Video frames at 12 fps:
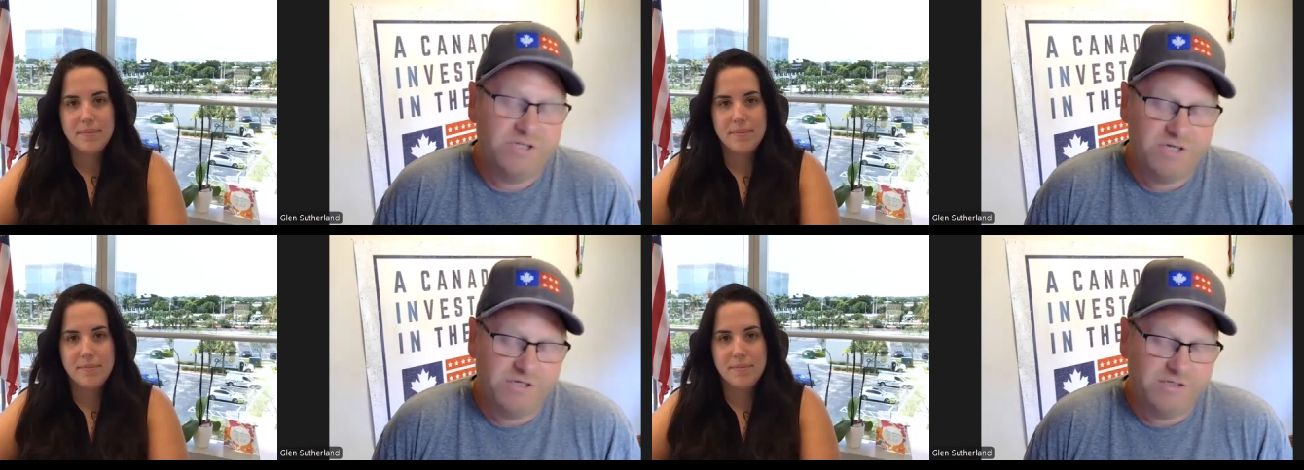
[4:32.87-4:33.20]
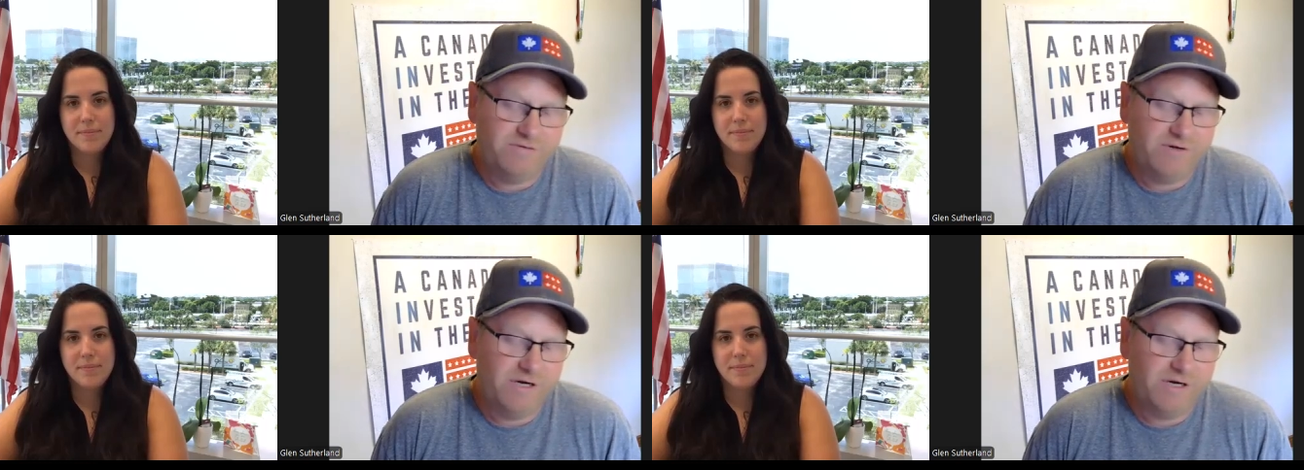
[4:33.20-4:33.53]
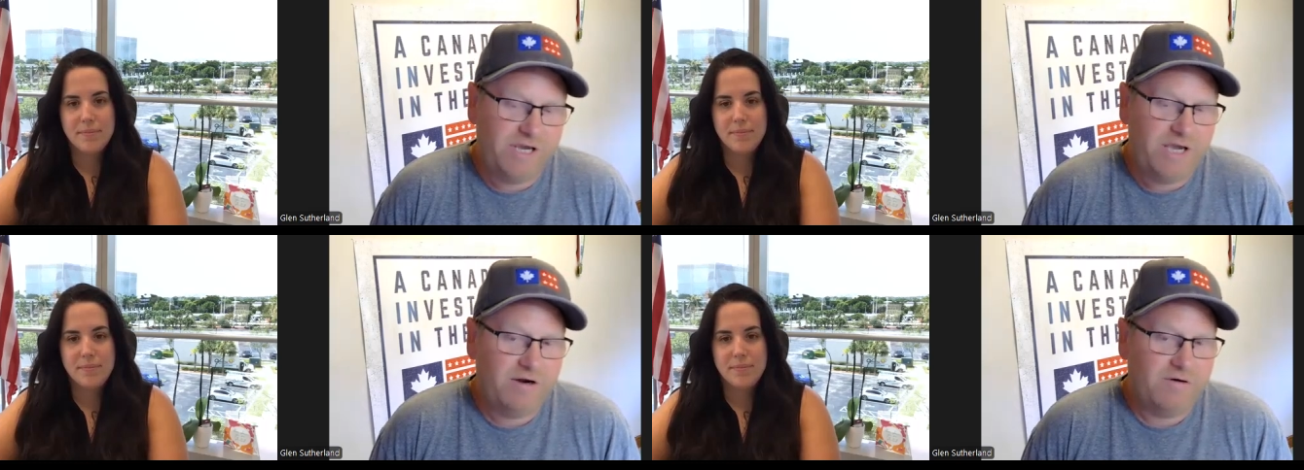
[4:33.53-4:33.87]
Speaker 1: to justify
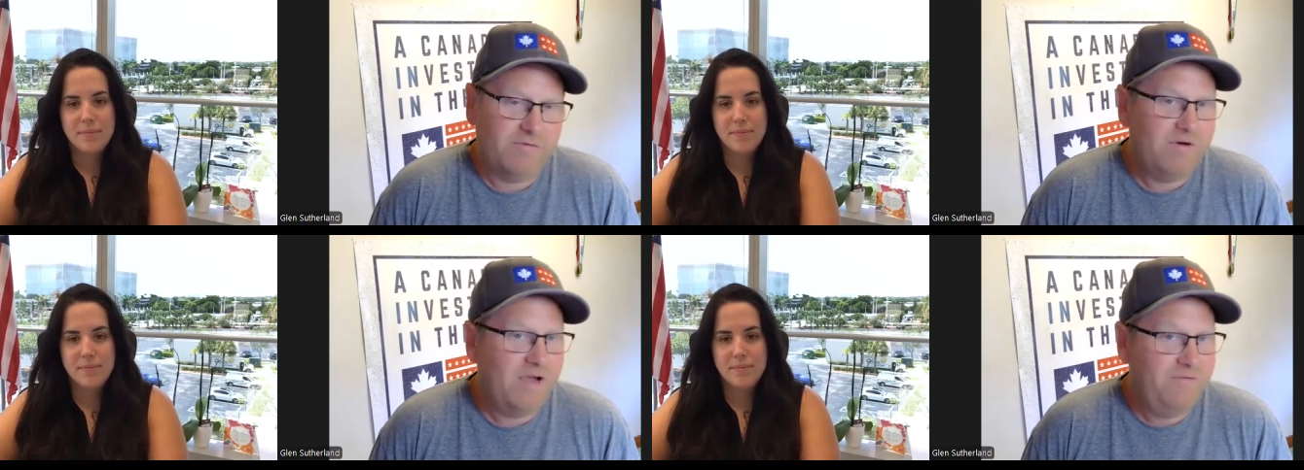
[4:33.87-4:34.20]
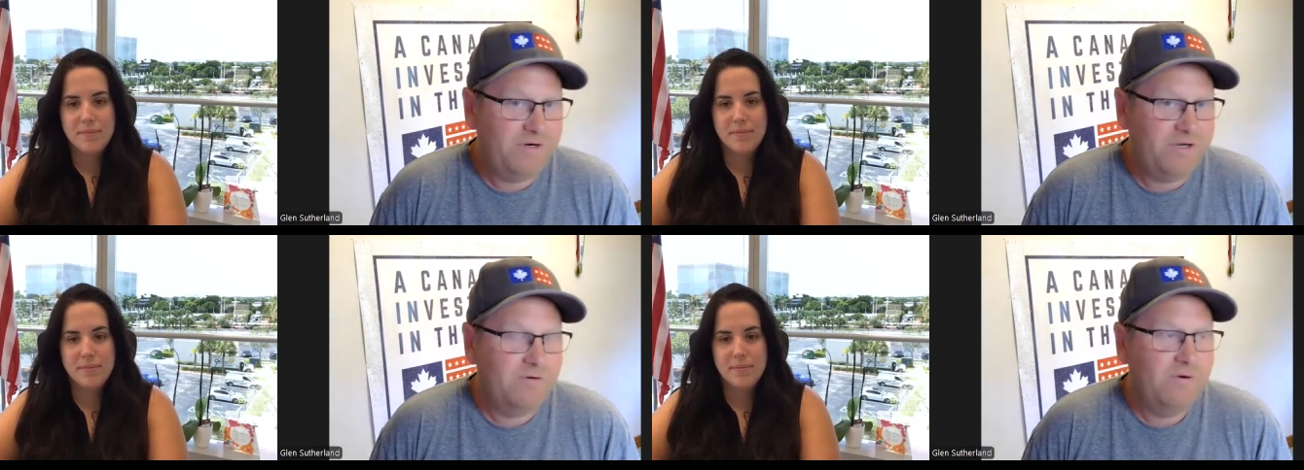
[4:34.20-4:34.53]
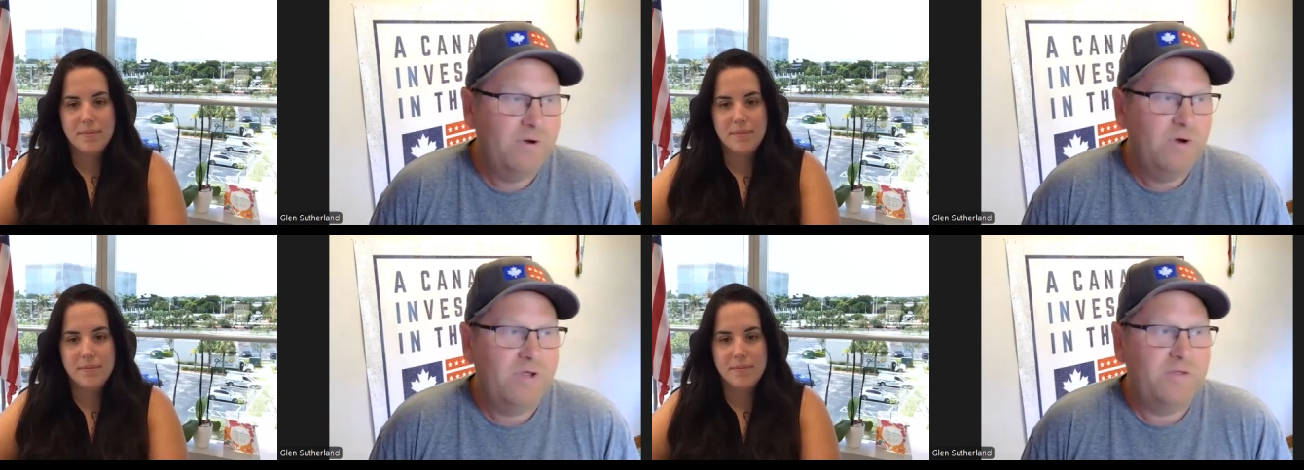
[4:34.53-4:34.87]
to Canada revenue